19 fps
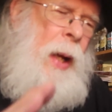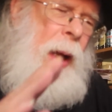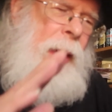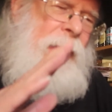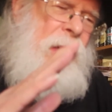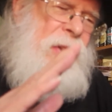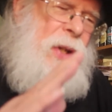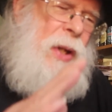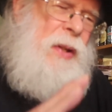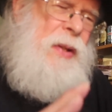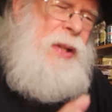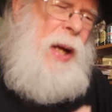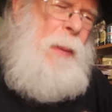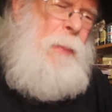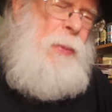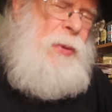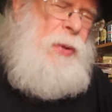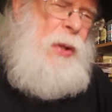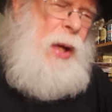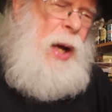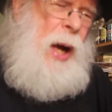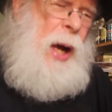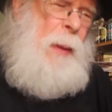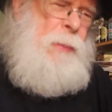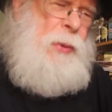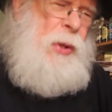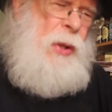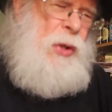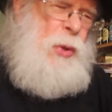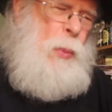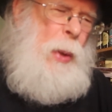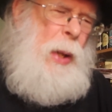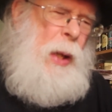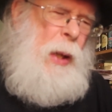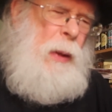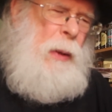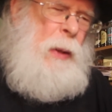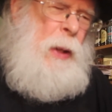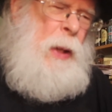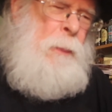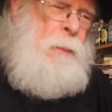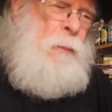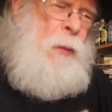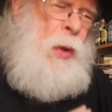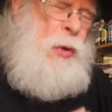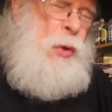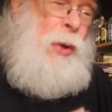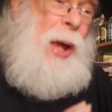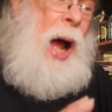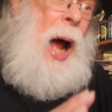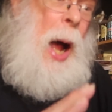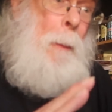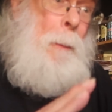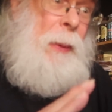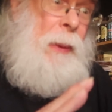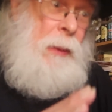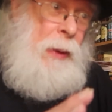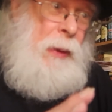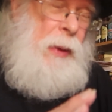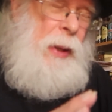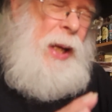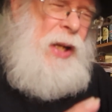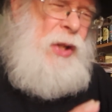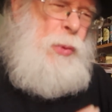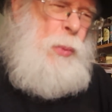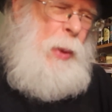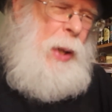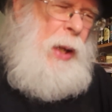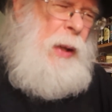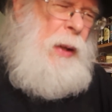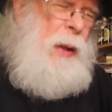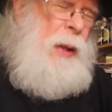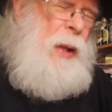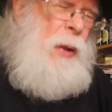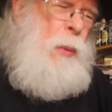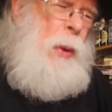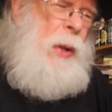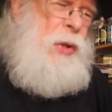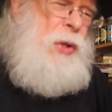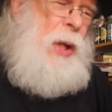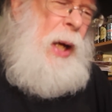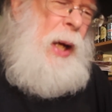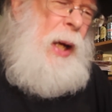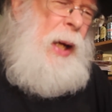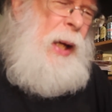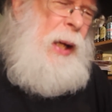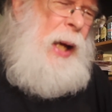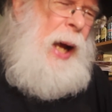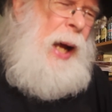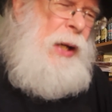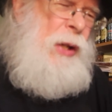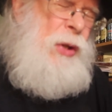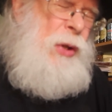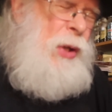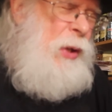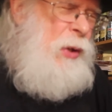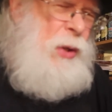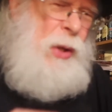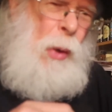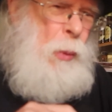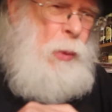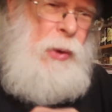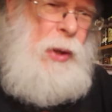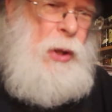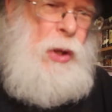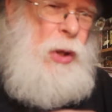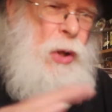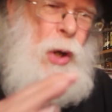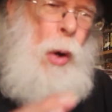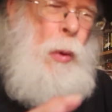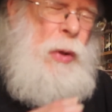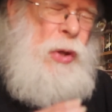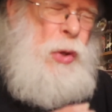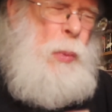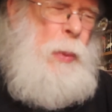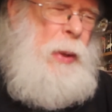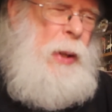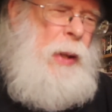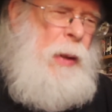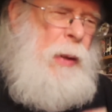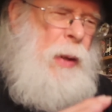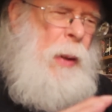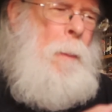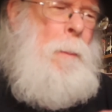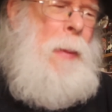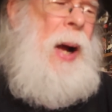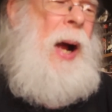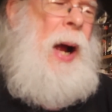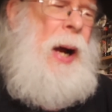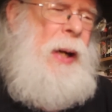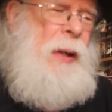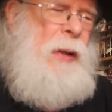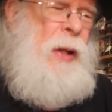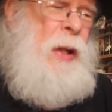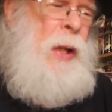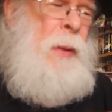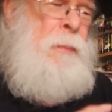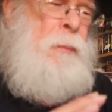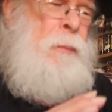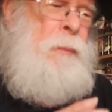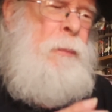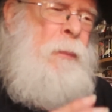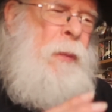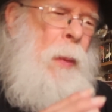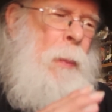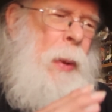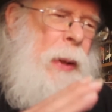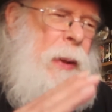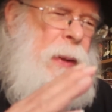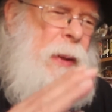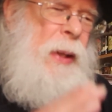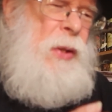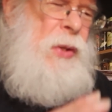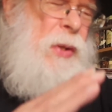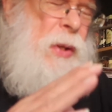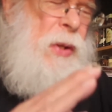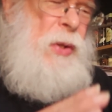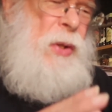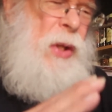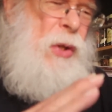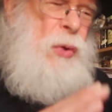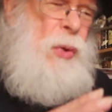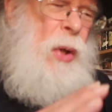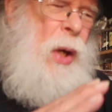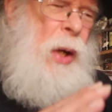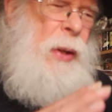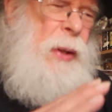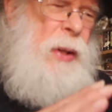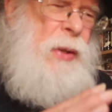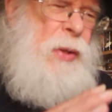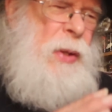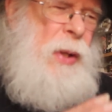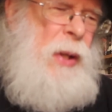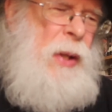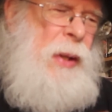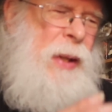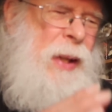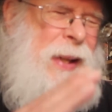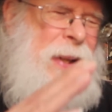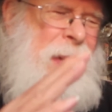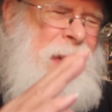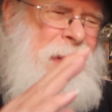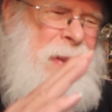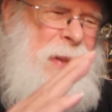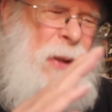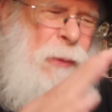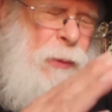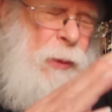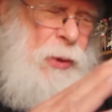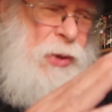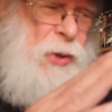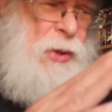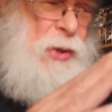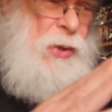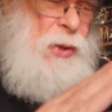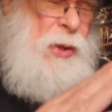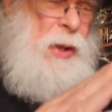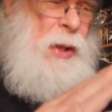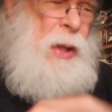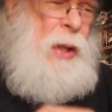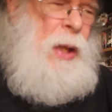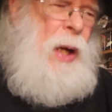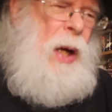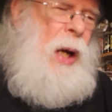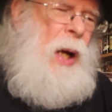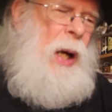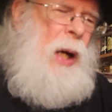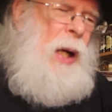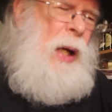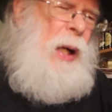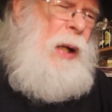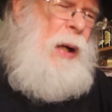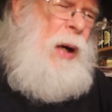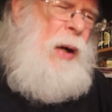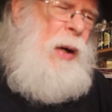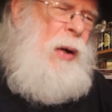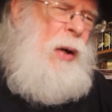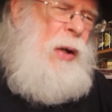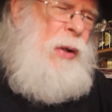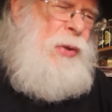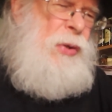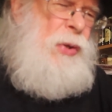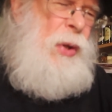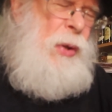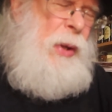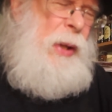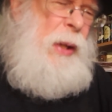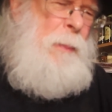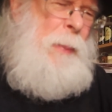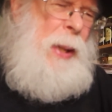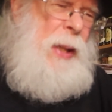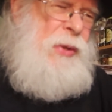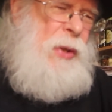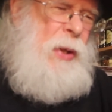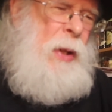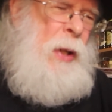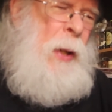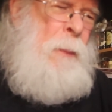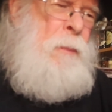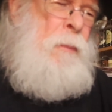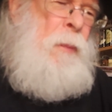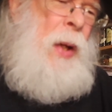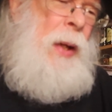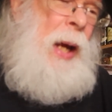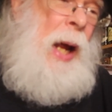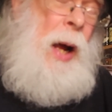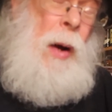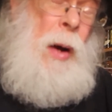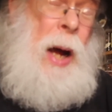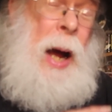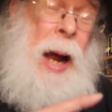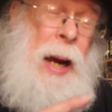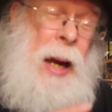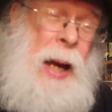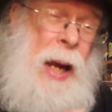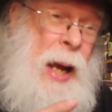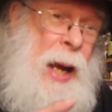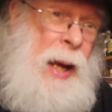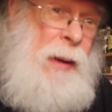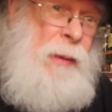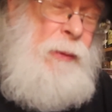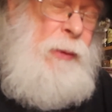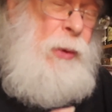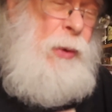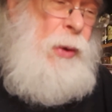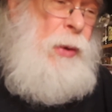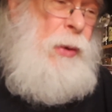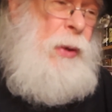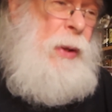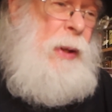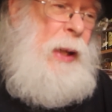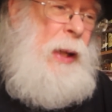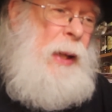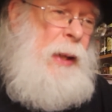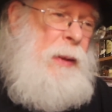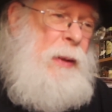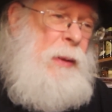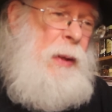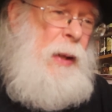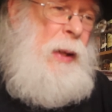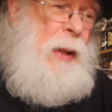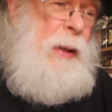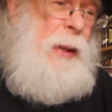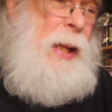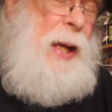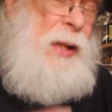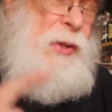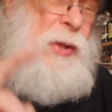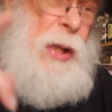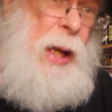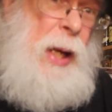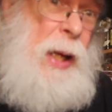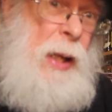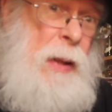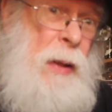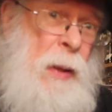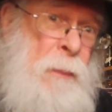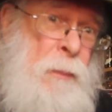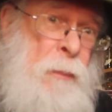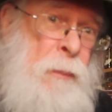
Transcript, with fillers: And there's a depth to the hops as well, to the hop as well, which you don't think you notice when they're combined. But this, the Citra on this, the differences are certainly amazing. Now, I have heard that Cascade,